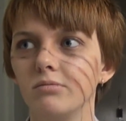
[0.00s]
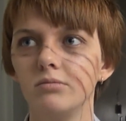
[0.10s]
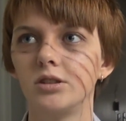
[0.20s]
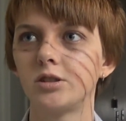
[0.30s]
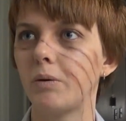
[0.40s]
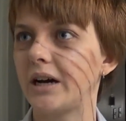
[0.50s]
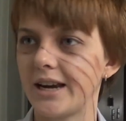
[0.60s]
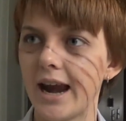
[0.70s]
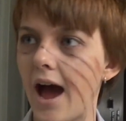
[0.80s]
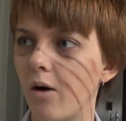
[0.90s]

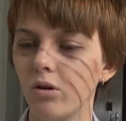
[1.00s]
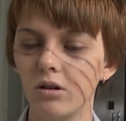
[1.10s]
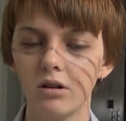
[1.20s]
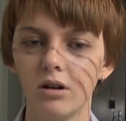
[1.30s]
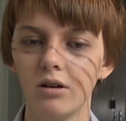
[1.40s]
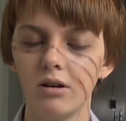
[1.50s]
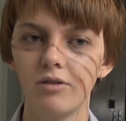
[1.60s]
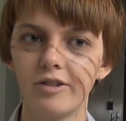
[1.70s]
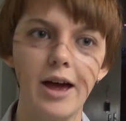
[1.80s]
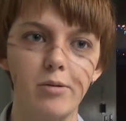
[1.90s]
spot an owl,
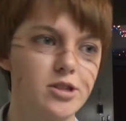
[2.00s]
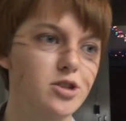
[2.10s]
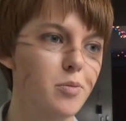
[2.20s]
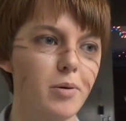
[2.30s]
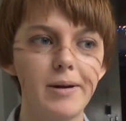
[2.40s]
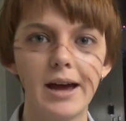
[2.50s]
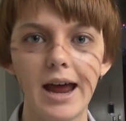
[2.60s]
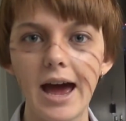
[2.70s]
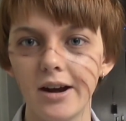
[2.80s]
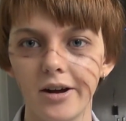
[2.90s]
fly with Superman,
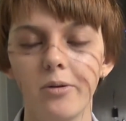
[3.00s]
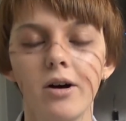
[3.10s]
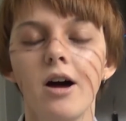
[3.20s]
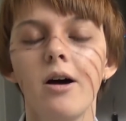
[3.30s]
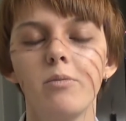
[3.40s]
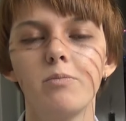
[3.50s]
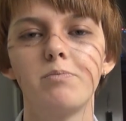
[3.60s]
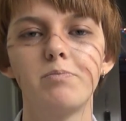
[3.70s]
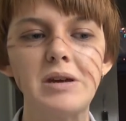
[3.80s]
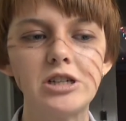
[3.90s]
I don't know.
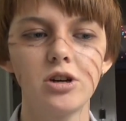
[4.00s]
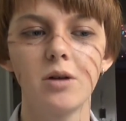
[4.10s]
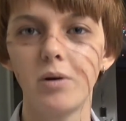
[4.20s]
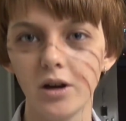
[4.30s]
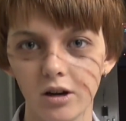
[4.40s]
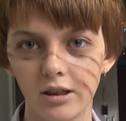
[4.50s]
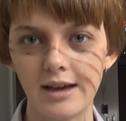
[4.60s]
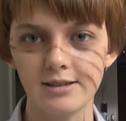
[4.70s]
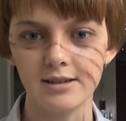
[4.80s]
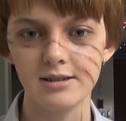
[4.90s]
Be sure to put your
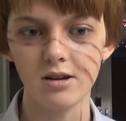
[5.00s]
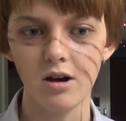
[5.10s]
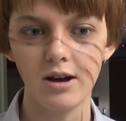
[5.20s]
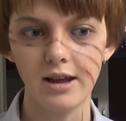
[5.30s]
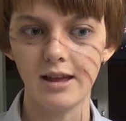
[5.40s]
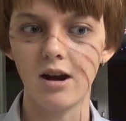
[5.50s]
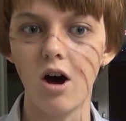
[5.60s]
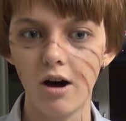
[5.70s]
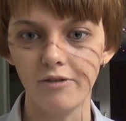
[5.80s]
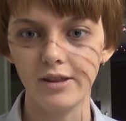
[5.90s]
glasses on and then
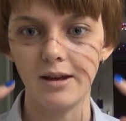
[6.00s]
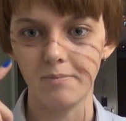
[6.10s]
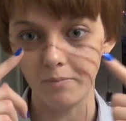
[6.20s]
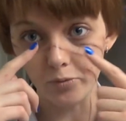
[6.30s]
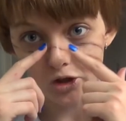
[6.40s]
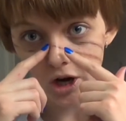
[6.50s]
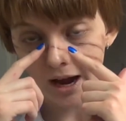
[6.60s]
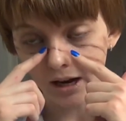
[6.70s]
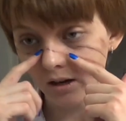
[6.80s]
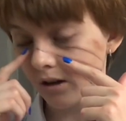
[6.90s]
off and then
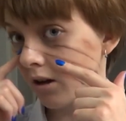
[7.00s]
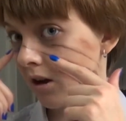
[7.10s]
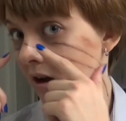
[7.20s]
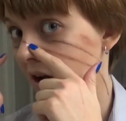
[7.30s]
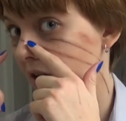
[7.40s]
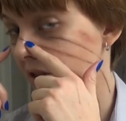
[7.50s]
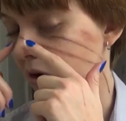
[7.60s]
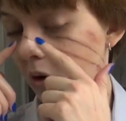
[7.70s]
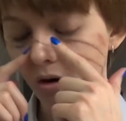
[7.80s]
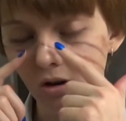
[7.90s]
check the
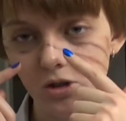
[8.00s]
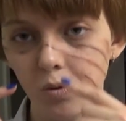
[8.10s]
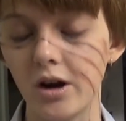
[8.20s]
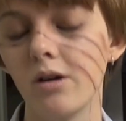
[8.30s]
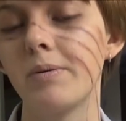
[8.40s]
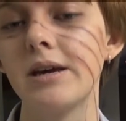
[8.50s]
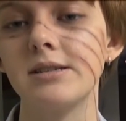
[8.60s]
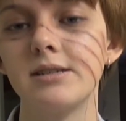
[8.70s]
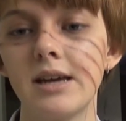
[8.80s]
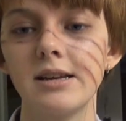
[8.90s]
corners where your piece
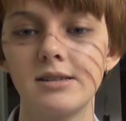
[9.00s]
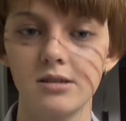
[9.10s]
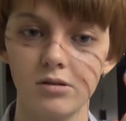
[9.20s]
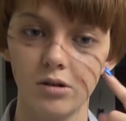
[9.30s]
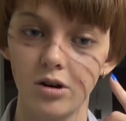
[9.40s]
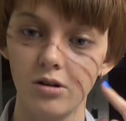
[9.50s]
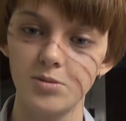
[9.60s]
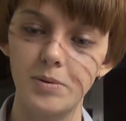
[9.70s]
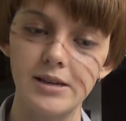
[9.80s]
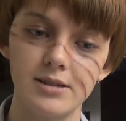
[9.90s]
sits, your nose
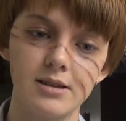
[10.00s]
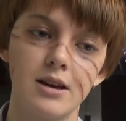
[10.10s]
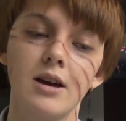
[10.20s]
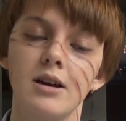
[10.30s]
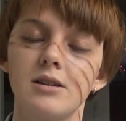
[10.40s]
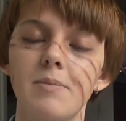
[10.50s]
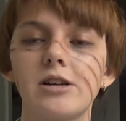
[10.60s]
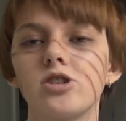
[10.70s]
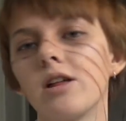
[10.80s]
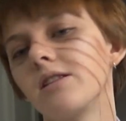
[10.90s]
piece, to make
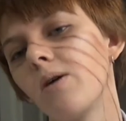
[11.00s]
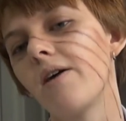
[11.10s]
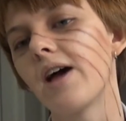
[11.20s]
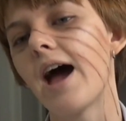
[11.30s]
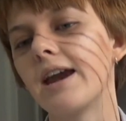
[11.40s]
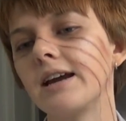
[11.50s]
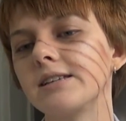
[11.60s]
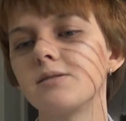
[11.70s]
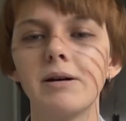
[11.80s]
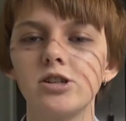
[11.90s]
sure that you haven't had any
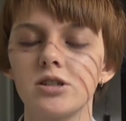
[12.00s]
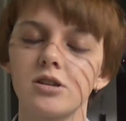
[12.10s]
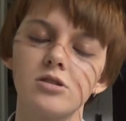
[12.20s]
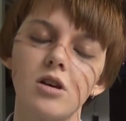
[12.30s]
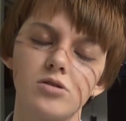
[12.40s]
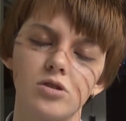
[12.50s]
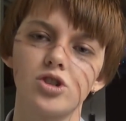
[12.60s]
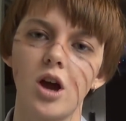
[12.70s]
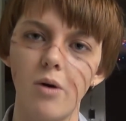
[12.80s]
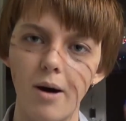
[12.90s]
smudges, because those will
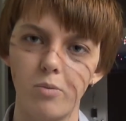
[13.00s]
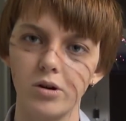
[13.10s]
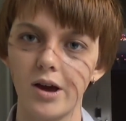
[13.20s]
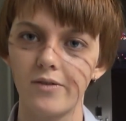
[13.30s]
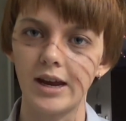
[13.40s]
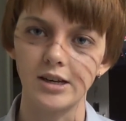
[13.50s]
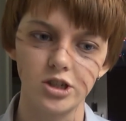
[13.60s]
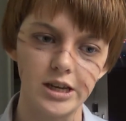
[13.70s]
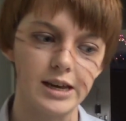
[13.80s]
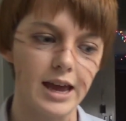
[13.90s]
show up when you have an
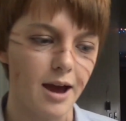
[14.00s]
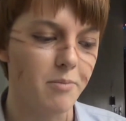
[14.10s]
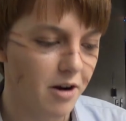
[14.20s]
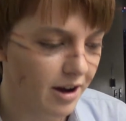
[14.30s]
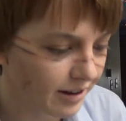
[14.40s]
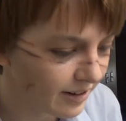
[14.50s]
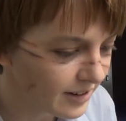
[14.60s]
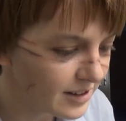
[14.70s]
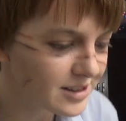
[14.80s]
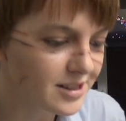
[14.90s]
HD camera.
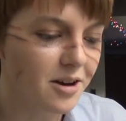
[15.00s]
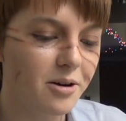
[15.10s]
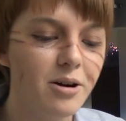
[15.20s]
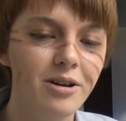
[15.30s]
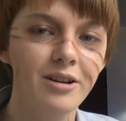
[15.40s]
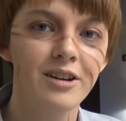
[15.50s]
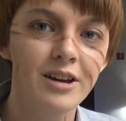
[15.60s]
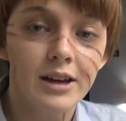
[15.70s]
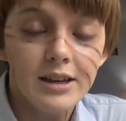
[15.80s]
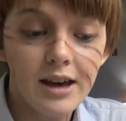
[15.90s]
So,
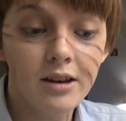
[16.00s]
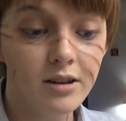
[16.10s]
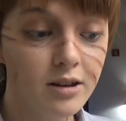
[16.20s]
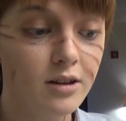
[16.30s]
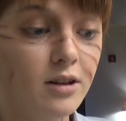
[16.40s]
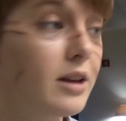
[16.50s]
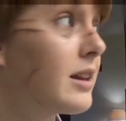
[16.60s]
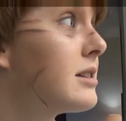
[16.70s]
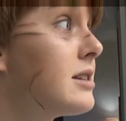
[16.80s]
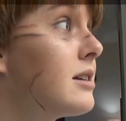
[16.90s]
yeah, and
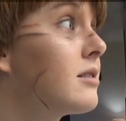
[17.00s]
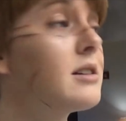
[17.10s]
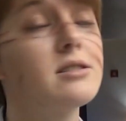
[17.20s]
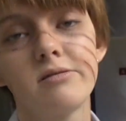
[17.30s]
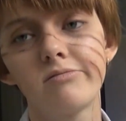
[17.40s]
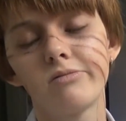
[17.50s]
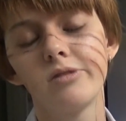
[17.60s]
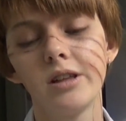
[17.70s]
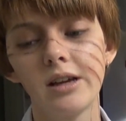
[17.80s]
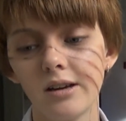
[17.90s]
that's it. It's
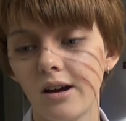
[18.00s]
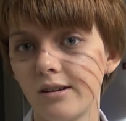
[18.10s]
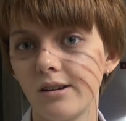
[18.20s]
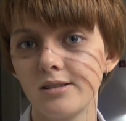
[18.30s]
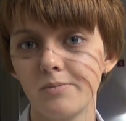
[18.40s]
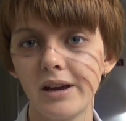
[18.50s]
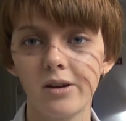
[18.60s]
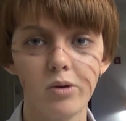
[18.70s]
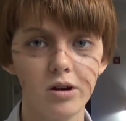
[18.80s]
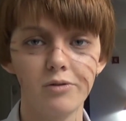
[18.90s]
really not as big and
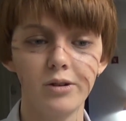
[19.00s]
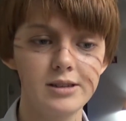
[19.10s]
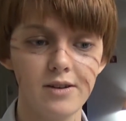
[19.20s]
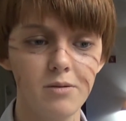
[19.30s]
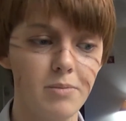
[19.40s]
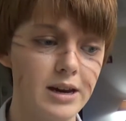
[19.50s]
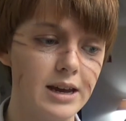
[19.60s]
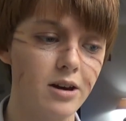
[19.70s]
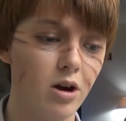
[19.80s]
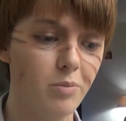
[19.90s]
wonderful as everybody
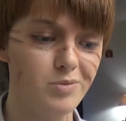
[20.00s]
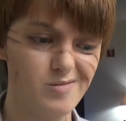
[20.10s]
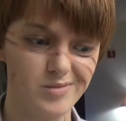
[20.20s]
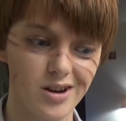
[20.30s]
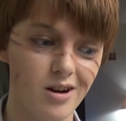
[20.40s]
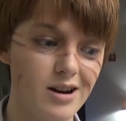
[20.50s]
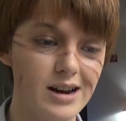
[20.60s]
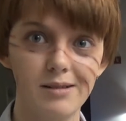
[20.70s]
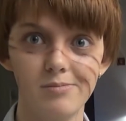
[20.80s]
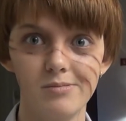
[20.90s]
had hoped. I'm
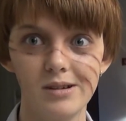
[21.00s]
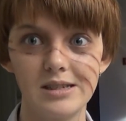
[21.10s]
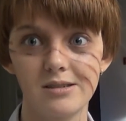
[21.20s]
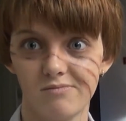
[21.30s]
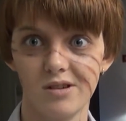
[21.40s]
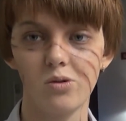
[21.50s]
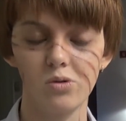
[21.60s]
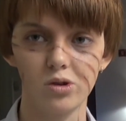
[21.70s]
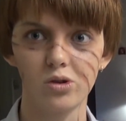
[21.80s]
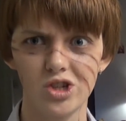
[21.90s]
sorry. It's a
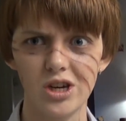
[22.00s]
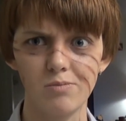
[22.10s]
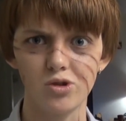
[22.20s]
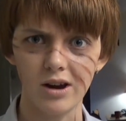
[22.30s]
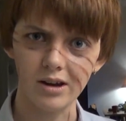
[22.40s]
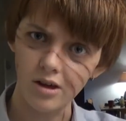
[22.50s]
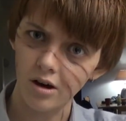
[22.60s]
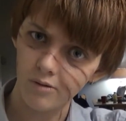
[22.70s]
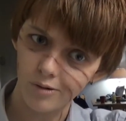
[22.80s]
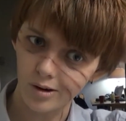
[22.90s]
cool, cheap trick,
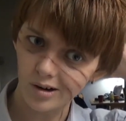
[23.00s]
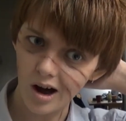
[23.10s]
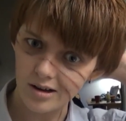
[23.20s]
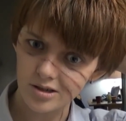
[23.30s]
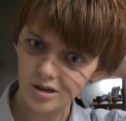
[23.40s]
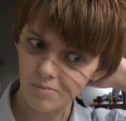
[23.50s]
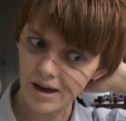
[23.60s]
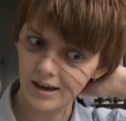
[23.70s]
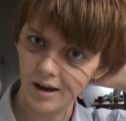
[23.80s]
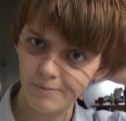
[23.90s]
though, for costume
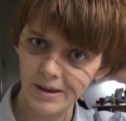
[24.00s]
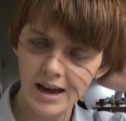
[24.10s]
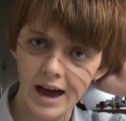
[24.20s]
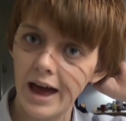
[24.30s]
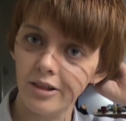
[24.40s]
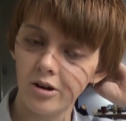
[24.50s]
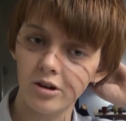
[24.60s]
makeup. I learned a